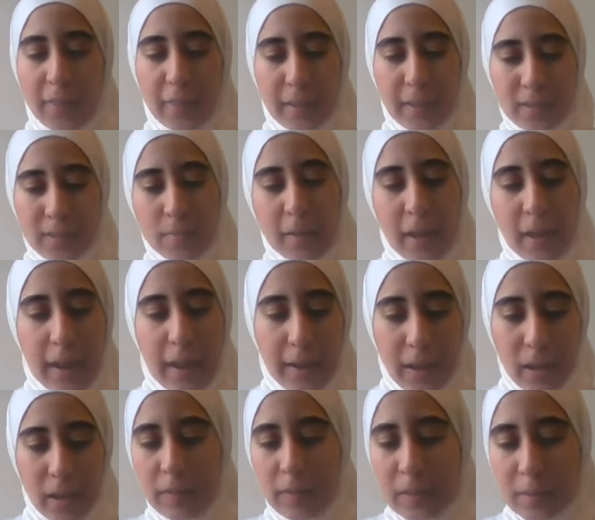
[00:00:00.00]
And that's something
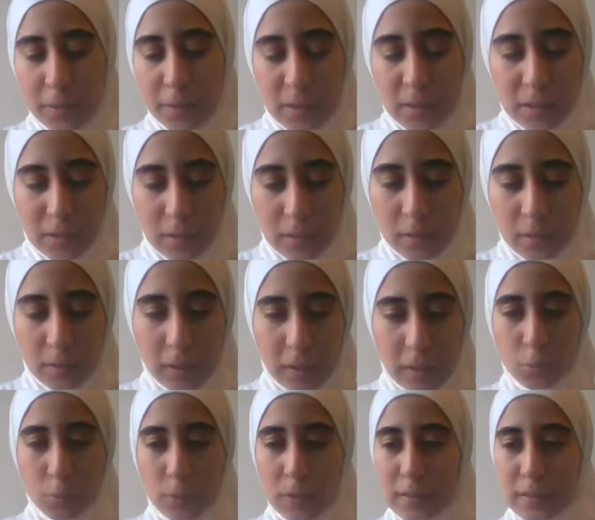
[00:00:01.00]
I have experienced
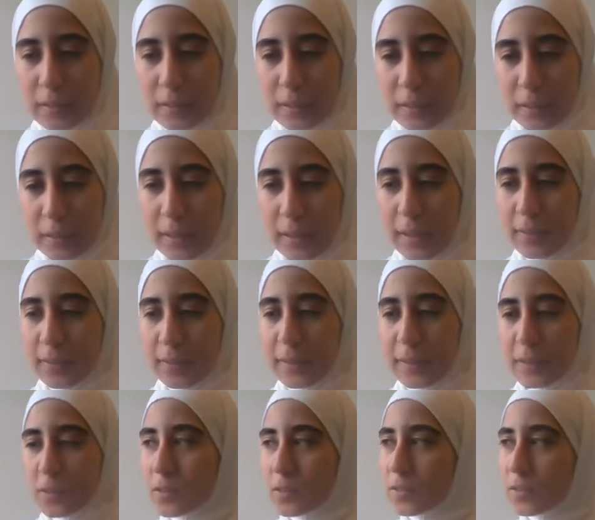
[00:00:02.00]
like recently. And
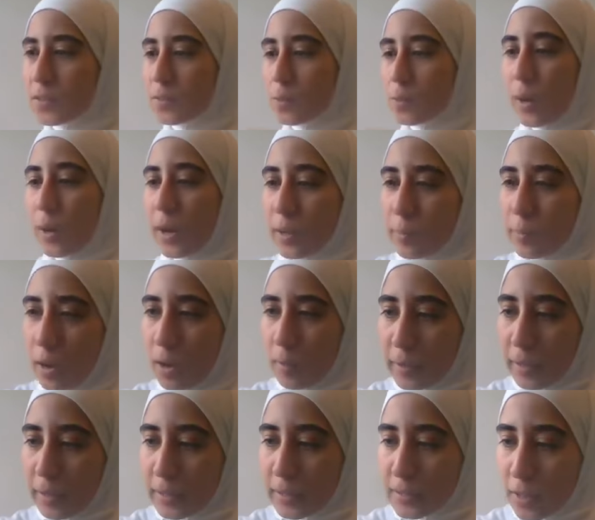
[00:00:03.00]
that's why I'm
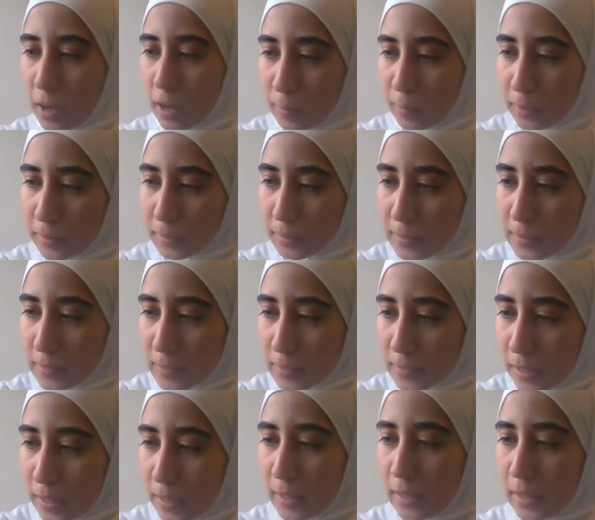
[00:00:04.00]
coming and talking about
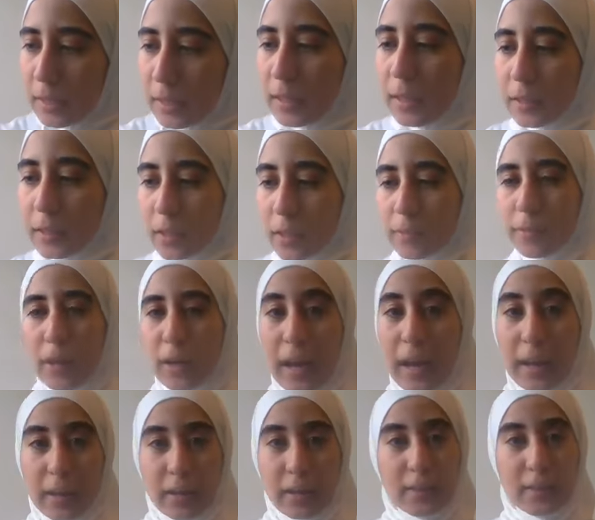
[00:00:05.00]
this Healing for
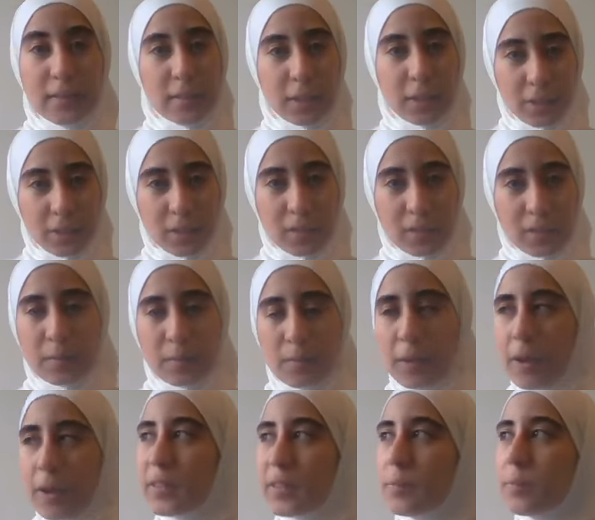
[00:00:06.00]
Akhira series.
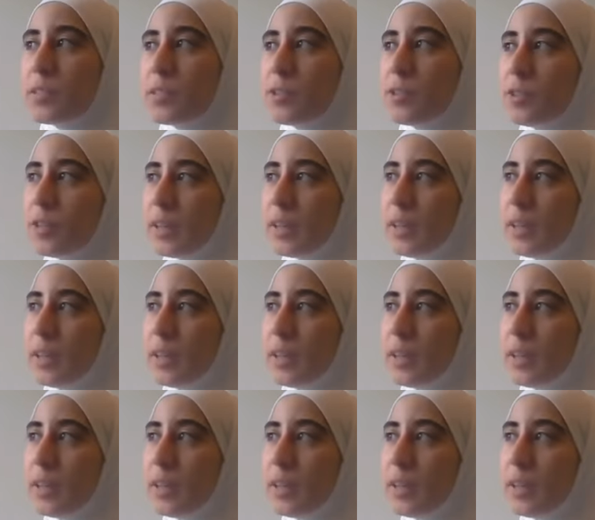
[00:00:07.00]
It's because I'm